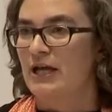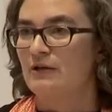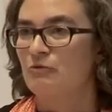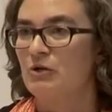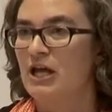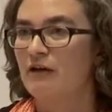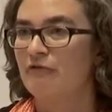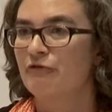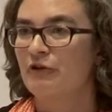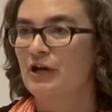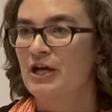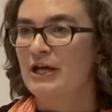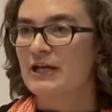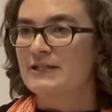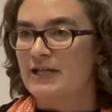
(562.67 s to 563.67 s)
And we have
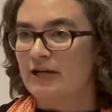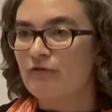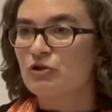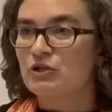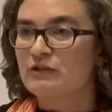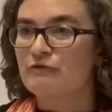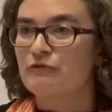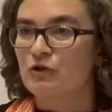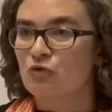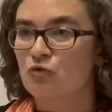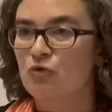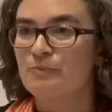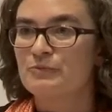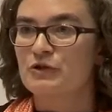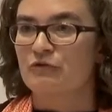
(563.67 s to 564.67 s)
several different
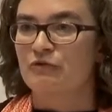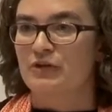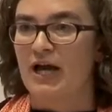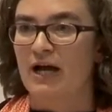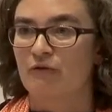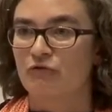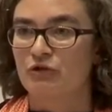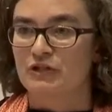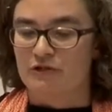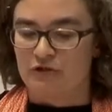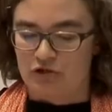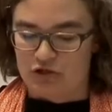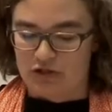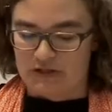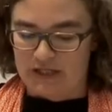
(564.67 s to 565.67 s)
groups of young
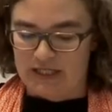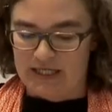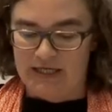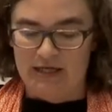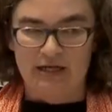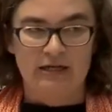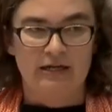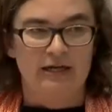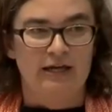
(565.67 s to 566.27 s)
researchers here